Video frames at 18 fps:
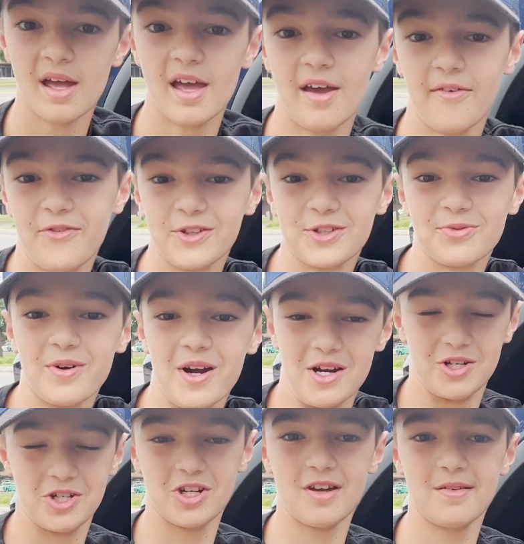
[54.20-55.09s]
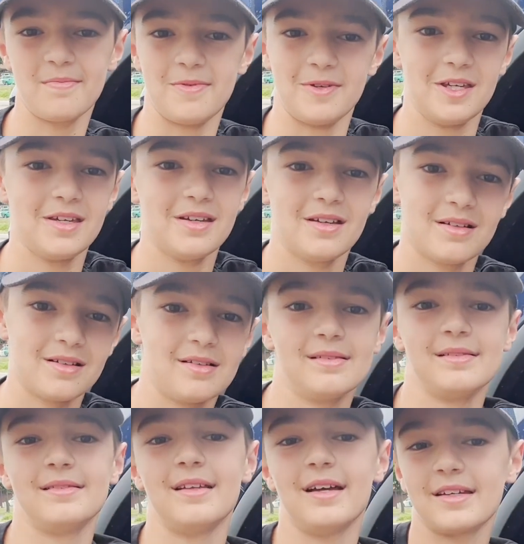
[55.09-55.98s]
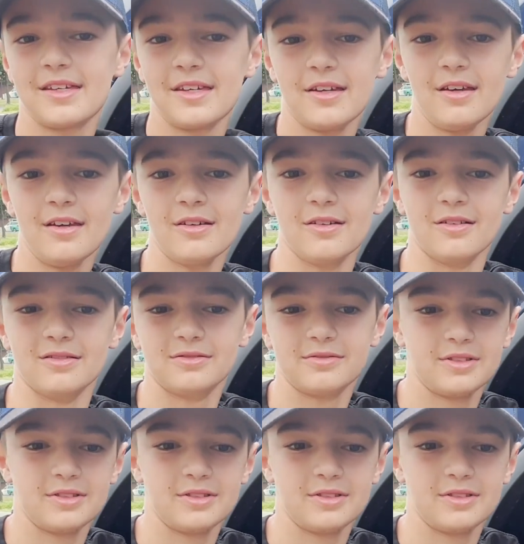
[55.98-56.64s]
If it's where it should be, lucky you.